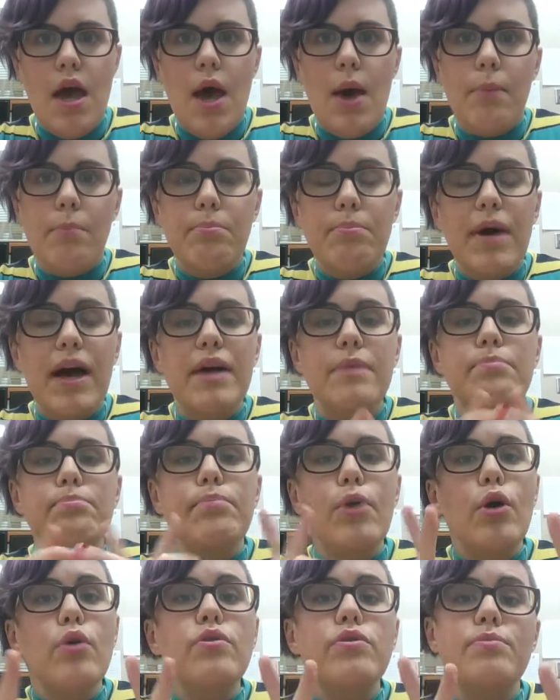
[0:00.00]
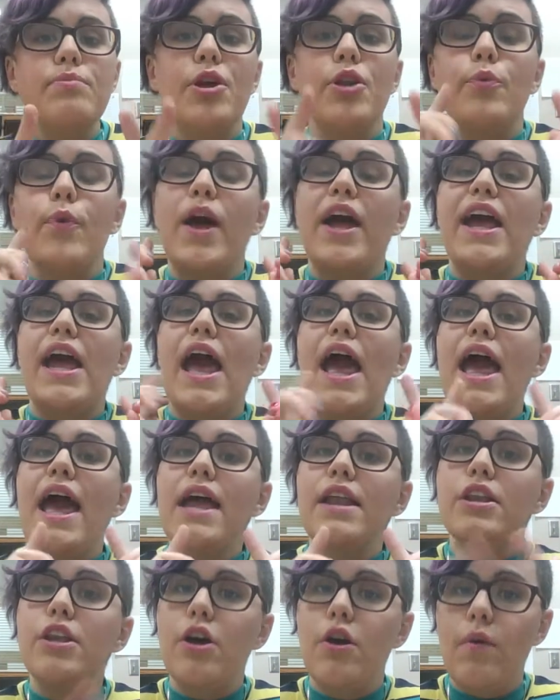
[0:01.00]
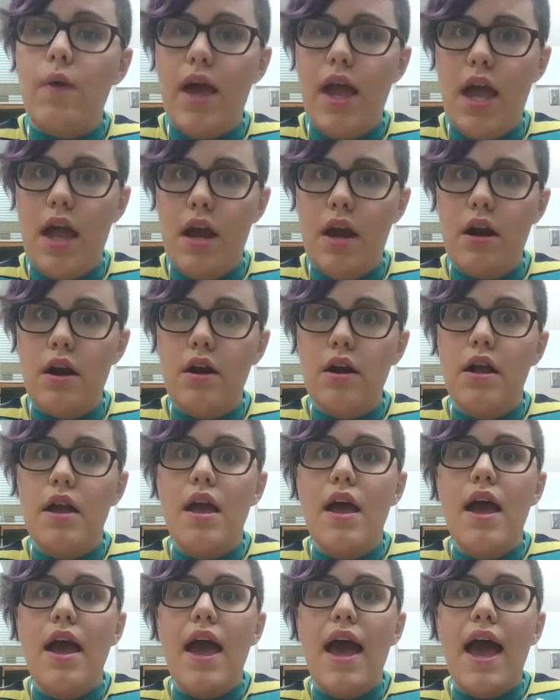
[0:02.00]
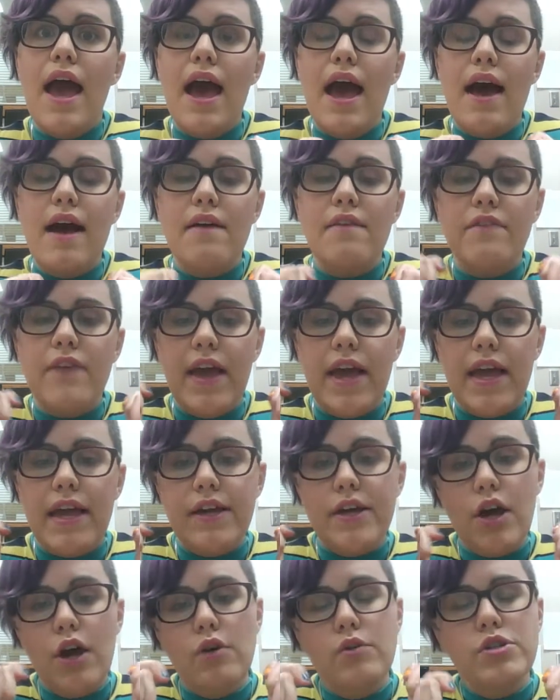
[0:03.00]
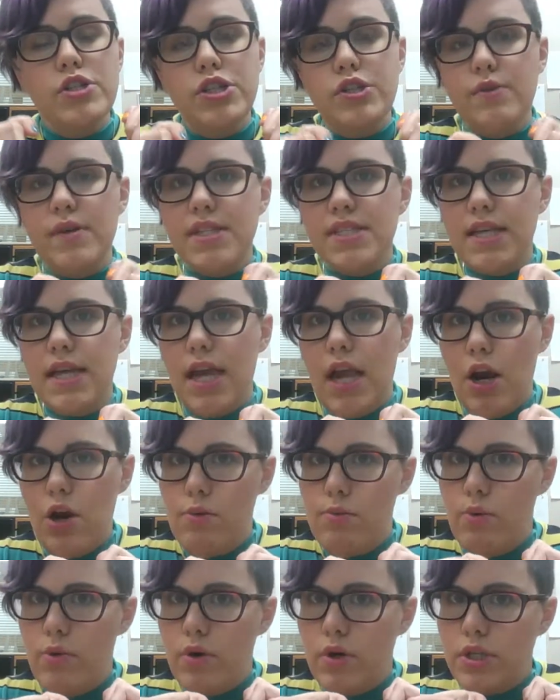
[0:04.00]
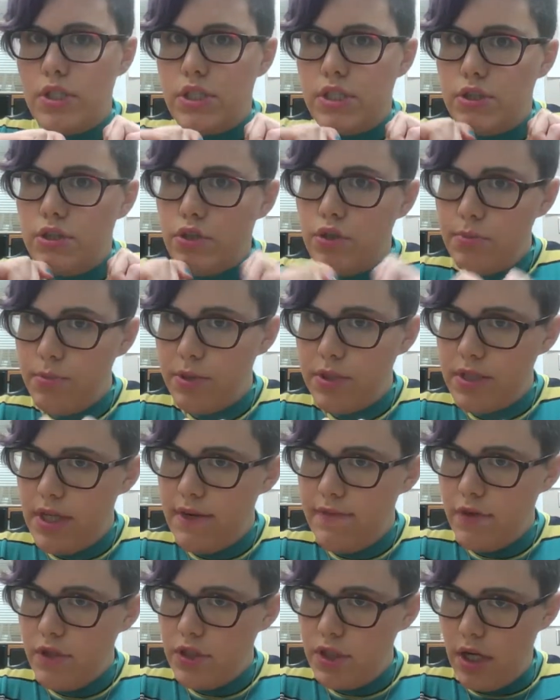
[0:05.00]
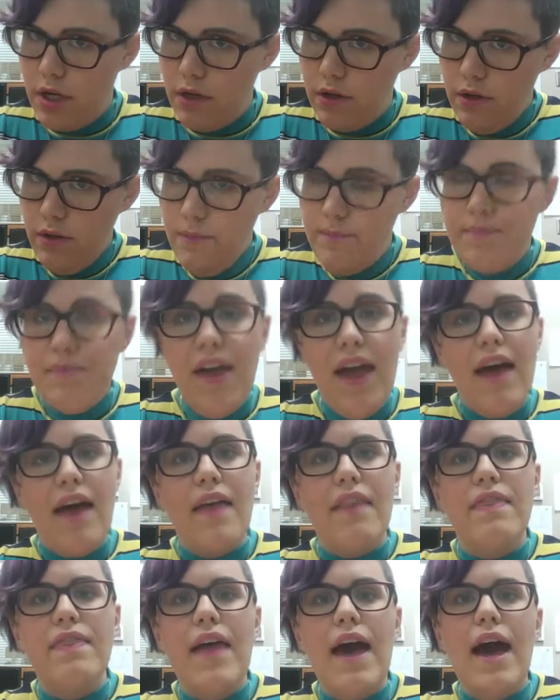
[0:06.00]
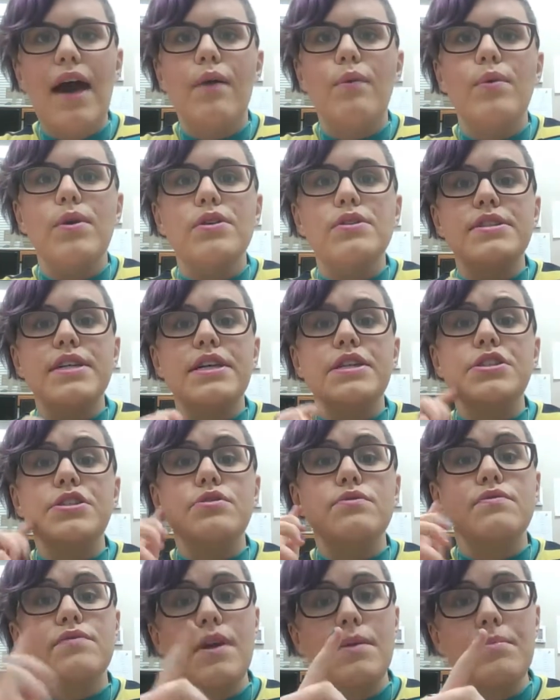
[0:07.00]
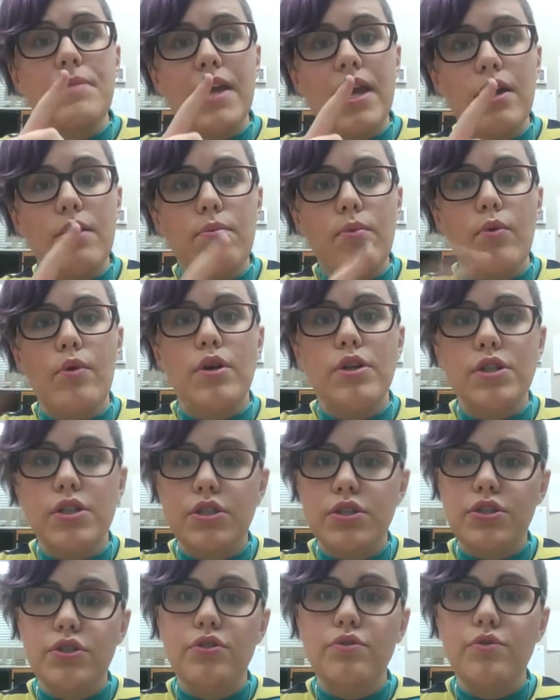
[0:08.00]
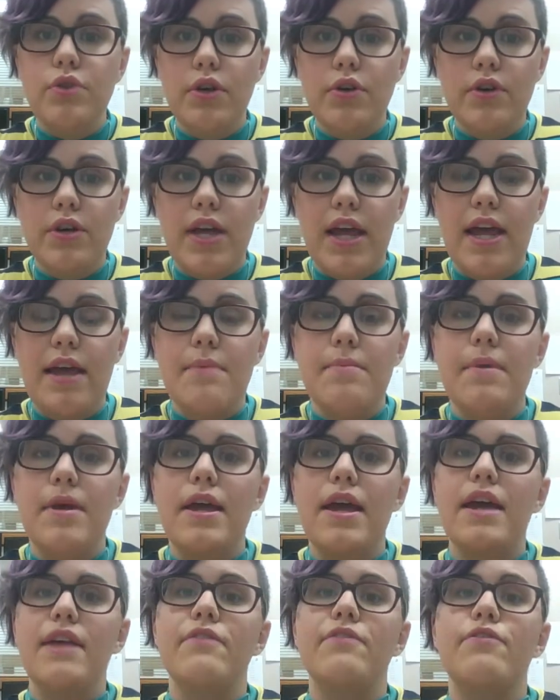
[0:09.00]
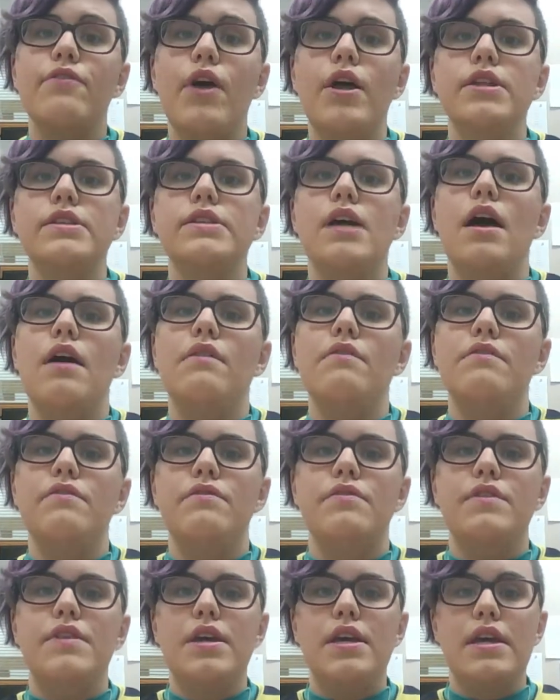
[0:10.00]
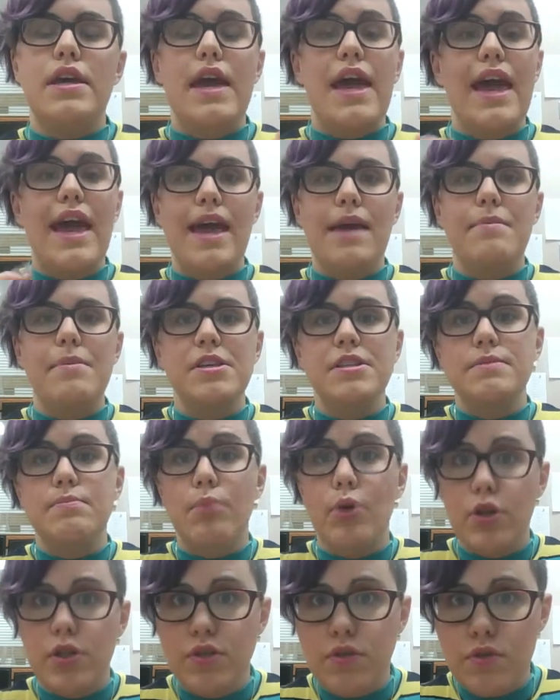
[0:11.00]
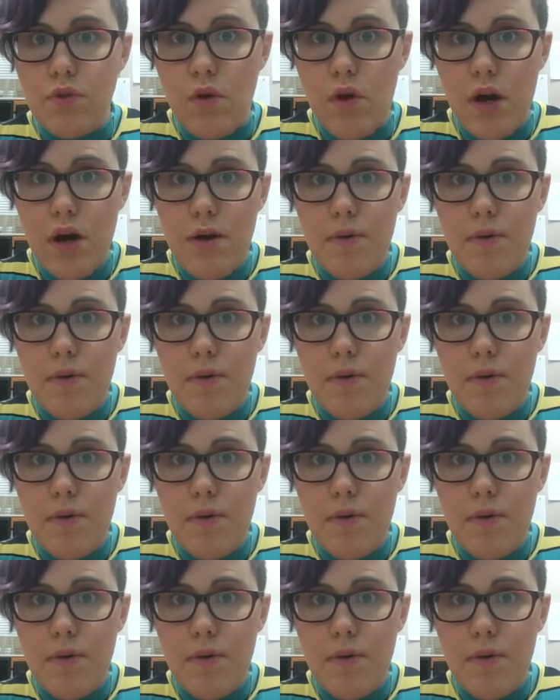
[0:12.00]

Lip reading: but both Midway and O'Hare have a Coach USA Airport Super Saver shuttle that will take you from the airport to Notre Dame in front of the Hamus bookstore.